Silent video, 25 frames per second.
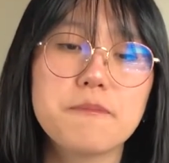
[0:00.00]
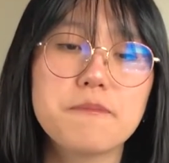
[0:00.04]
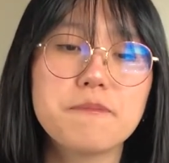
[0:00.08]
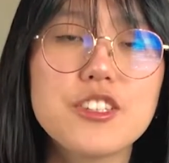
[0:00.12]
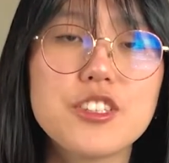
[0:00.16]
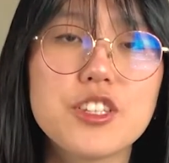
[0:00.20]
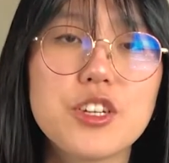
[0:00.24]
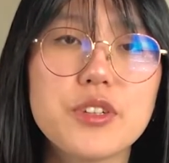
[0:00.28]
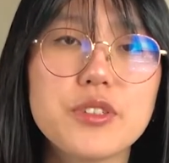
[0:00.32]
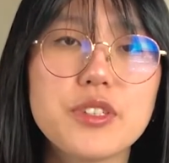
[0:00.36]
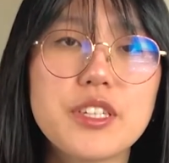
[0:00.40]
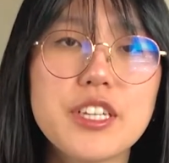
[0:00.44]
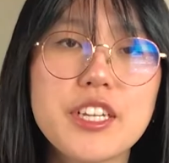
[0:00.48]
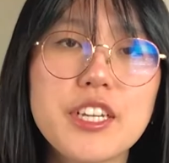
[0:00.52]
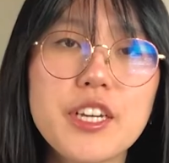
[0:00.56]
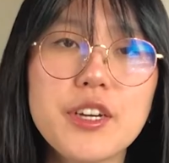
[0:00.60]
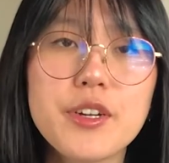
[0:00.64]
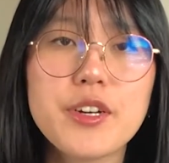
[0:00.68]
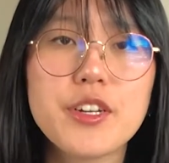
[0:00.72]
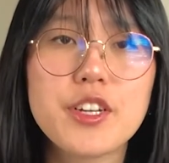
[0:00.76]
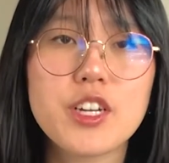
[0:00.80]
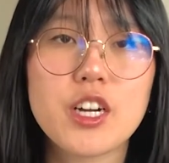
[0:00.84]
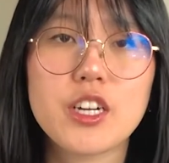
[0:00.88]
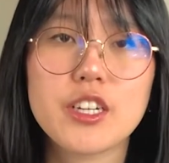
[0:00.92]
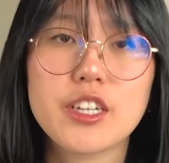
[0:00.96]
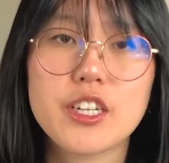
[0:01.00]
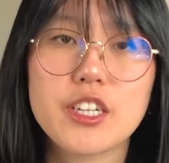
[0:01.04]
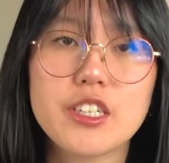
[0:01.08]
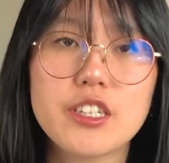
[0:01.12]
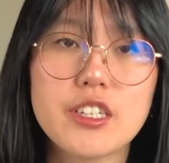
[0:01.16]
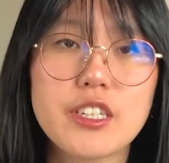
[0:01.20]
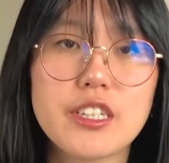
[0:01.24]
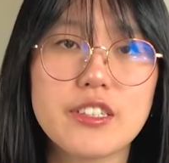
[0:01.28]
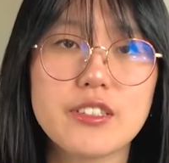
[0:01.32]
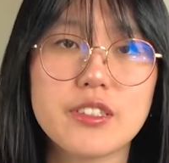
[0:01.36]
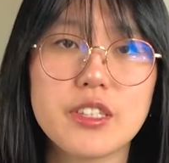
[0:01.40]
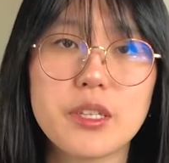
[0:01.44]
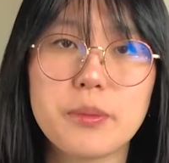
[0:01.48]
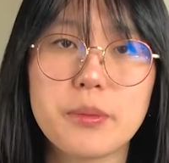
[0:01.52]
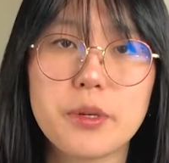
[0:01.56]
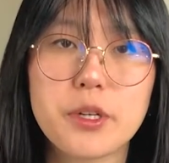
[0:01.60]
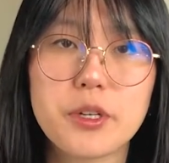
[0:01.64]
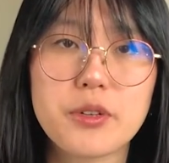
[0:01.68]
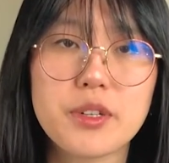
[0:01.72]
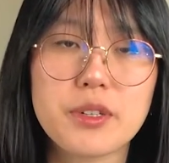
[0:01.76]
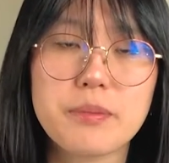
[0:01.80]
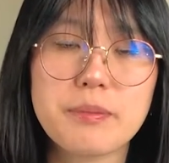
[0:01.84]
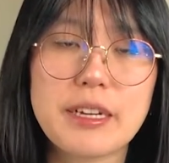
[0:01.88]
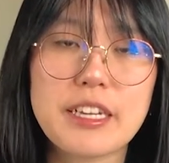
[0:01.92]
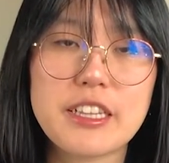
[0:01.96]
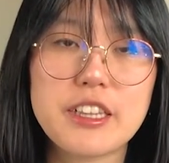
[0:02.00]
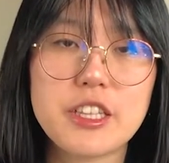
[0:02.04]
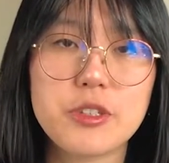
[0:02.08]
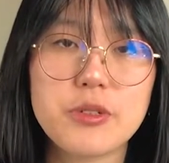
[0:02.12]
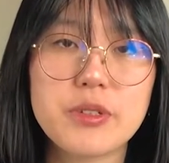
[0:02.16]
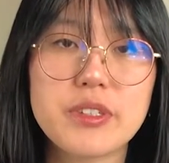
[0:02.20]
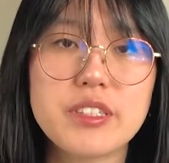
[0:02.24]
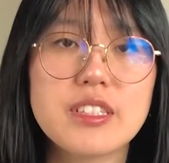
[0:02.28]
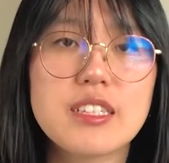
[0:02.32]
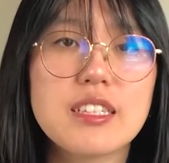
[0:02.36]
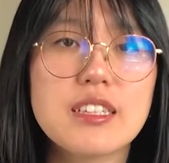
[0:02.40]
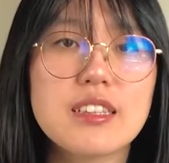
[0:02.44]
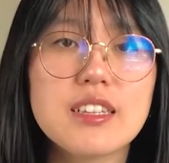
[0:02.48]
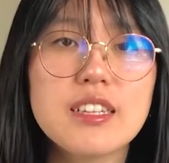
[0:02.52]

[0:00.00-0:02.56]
So Decode and Conquer is a book written by Louis C.